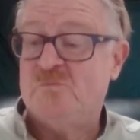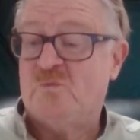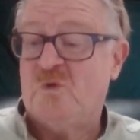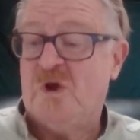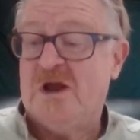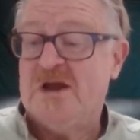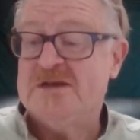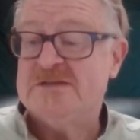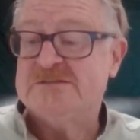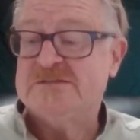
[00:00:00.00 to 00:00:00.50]

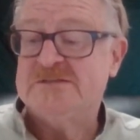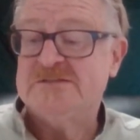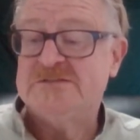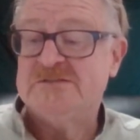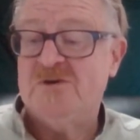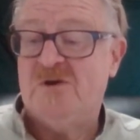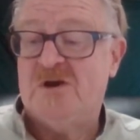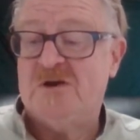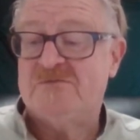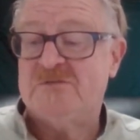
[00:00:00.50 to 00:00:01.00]

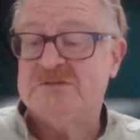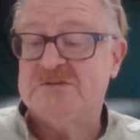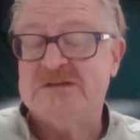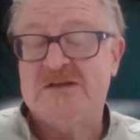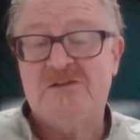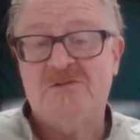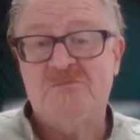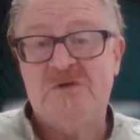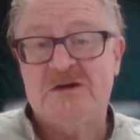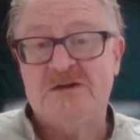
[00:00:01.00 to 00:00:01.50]
rises to offer
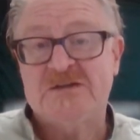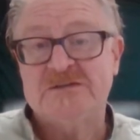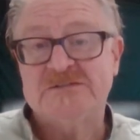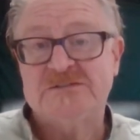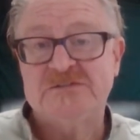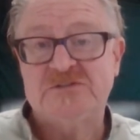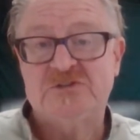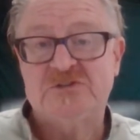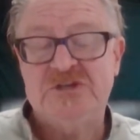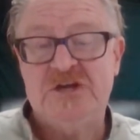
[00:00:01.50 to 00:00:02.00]

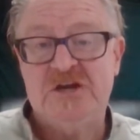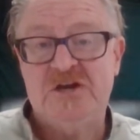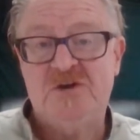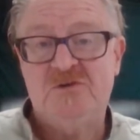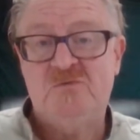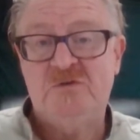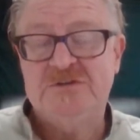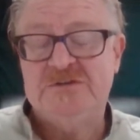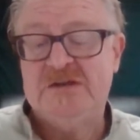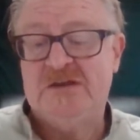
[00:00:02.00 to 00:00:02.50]
Telemachus his
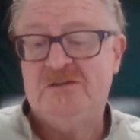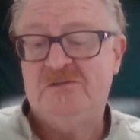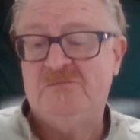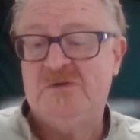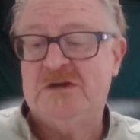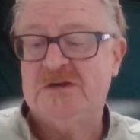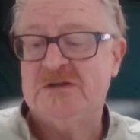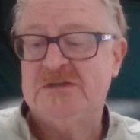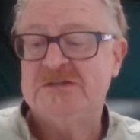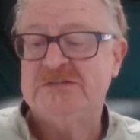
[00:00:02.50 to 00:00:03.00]
chair when
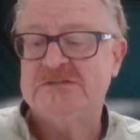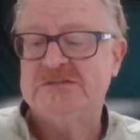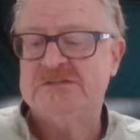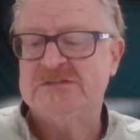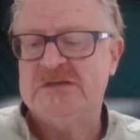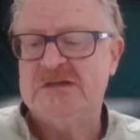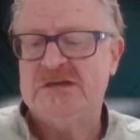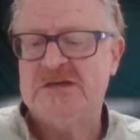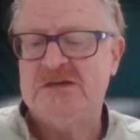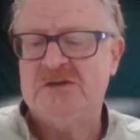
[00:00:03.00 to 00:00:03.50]

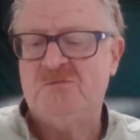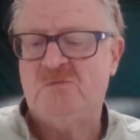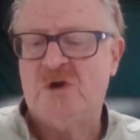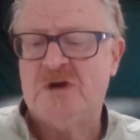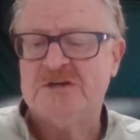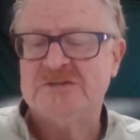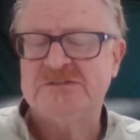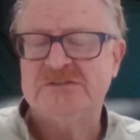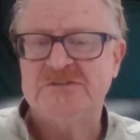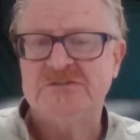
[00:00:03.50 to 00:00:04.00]
Telemachus
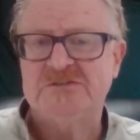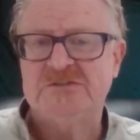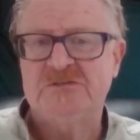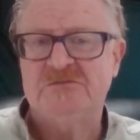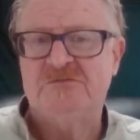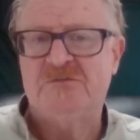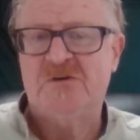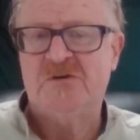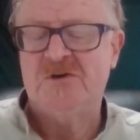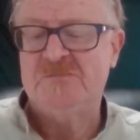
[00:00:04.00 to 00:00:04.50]
walks
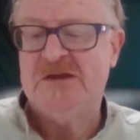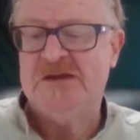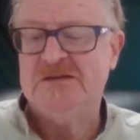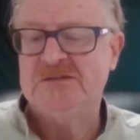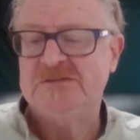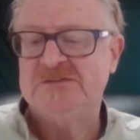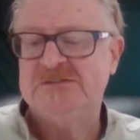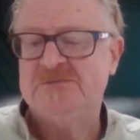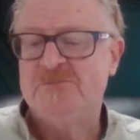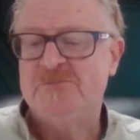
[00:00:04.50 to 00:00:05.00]
into the
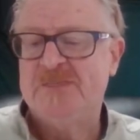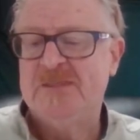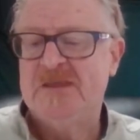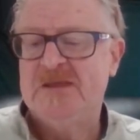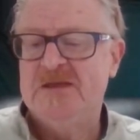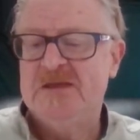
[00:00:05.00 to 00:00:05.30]
farmhouse.